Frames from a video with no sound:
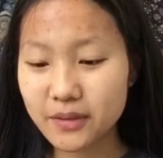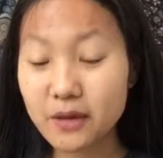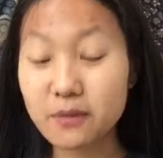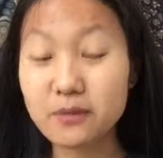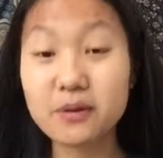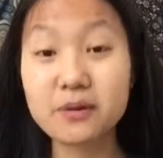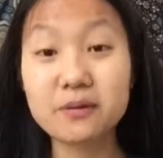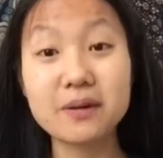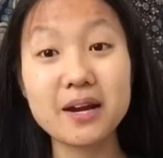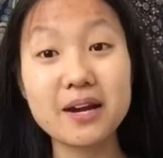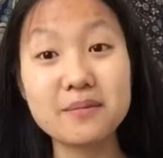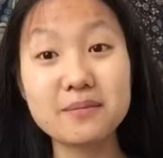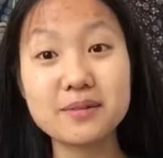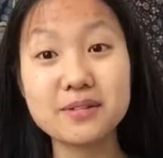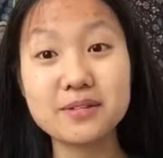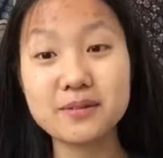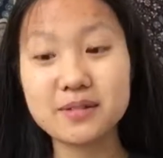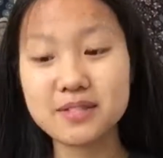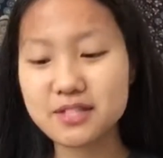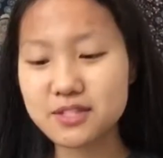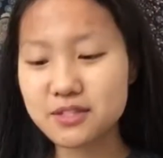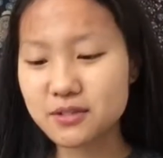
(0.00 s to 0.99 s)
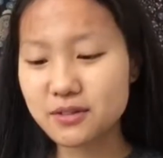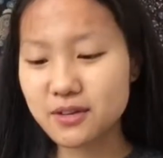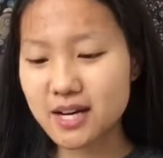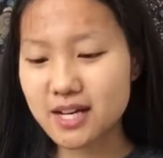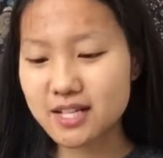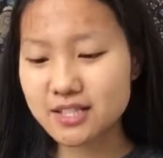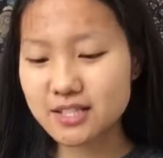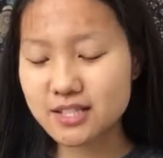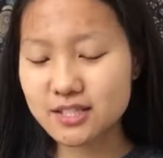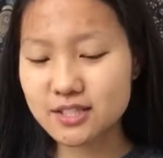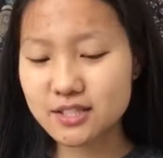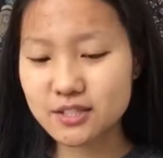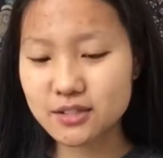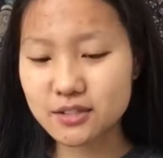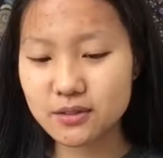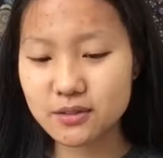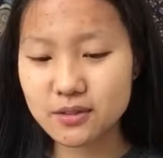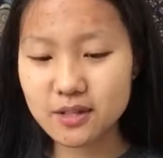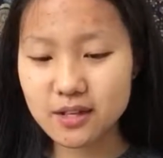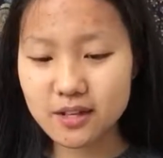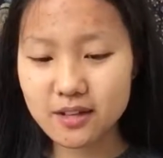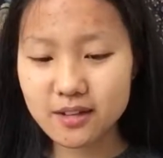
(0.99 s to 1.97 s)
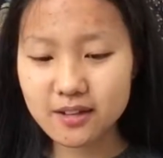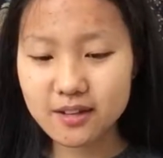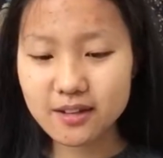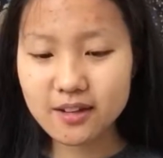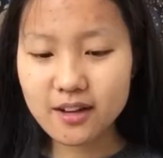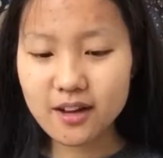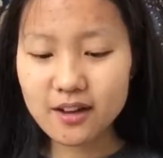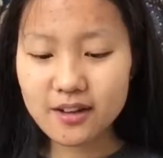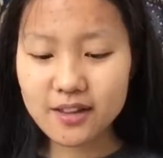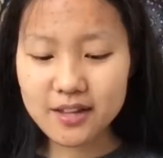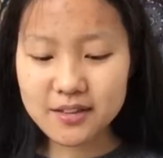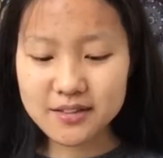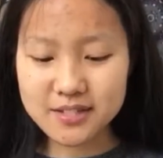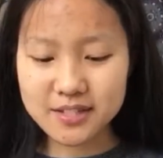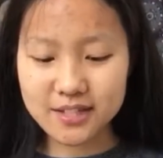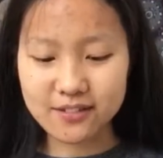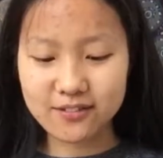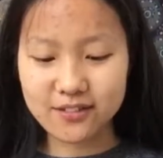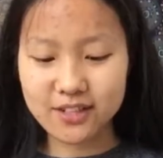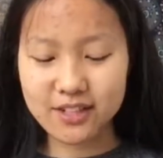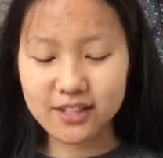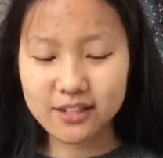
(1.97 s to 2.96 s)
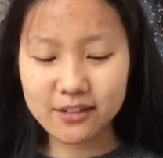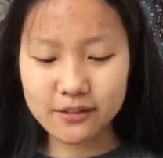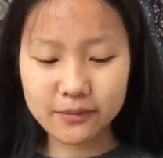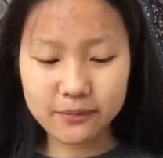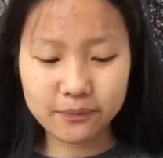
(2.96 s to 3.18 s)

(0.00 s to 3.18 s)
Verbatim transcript: And we were right in between the two crashes too. Oh, that was a good video.